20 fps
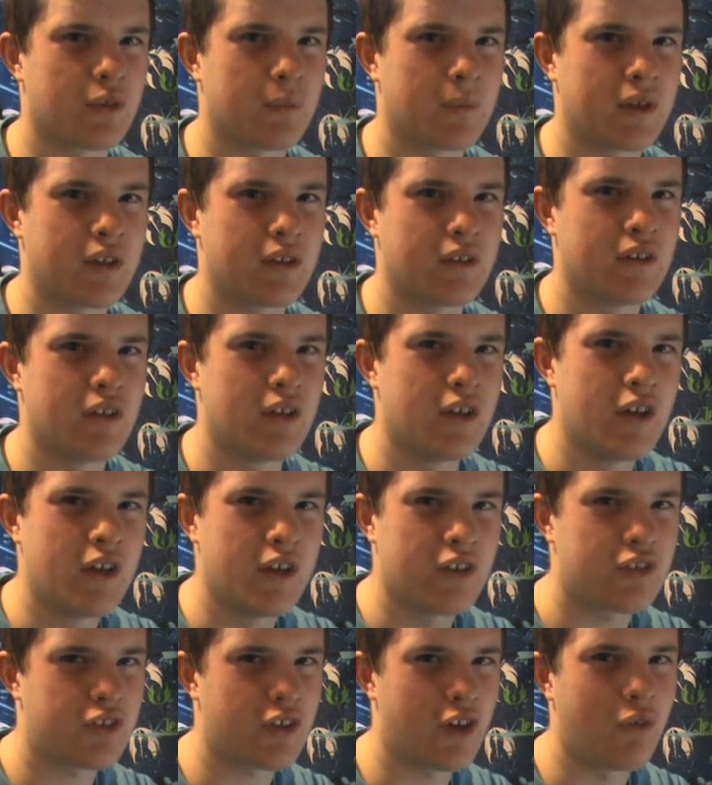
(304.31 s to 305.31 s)
I mean,
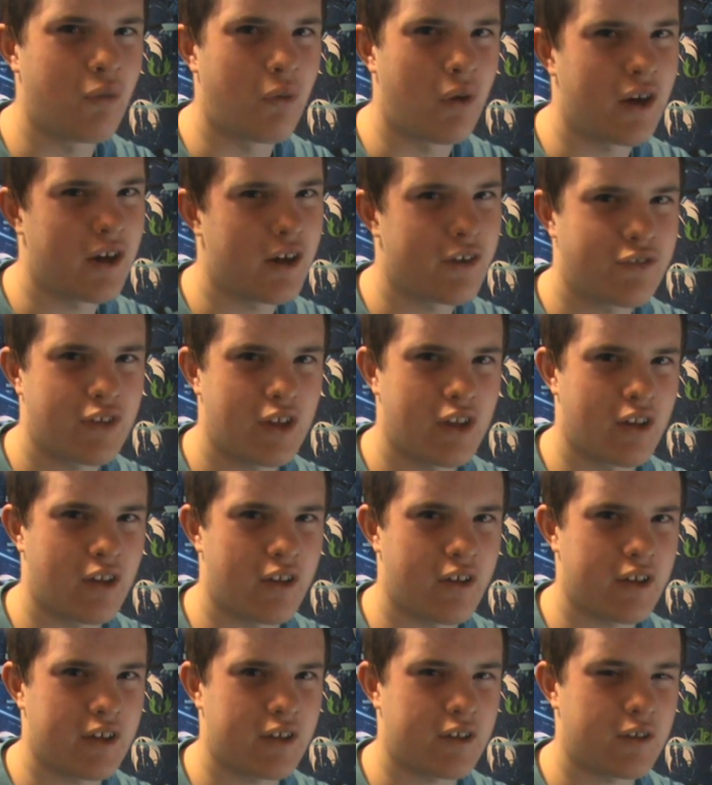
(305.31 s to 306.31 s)
so what if he
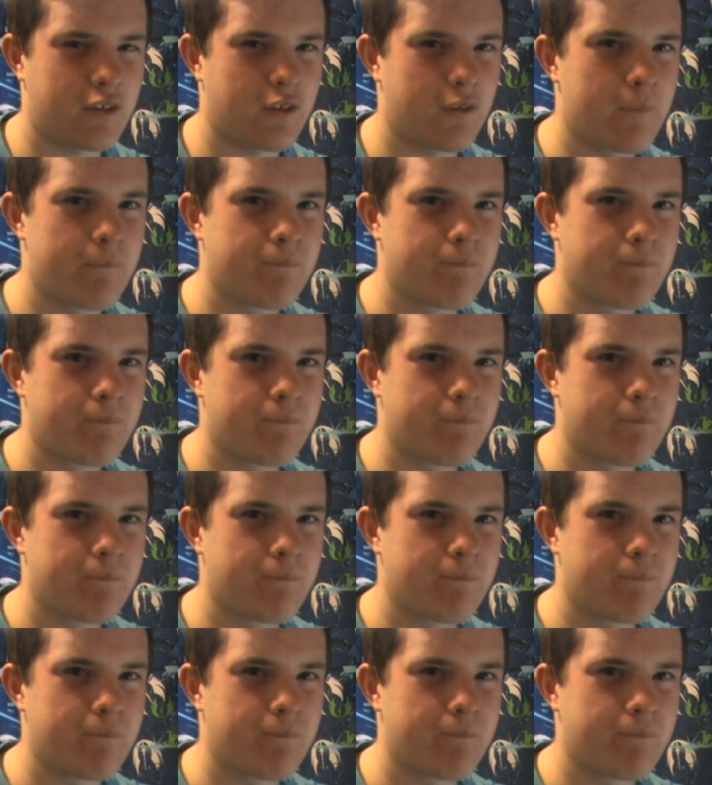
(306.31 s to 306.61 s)
like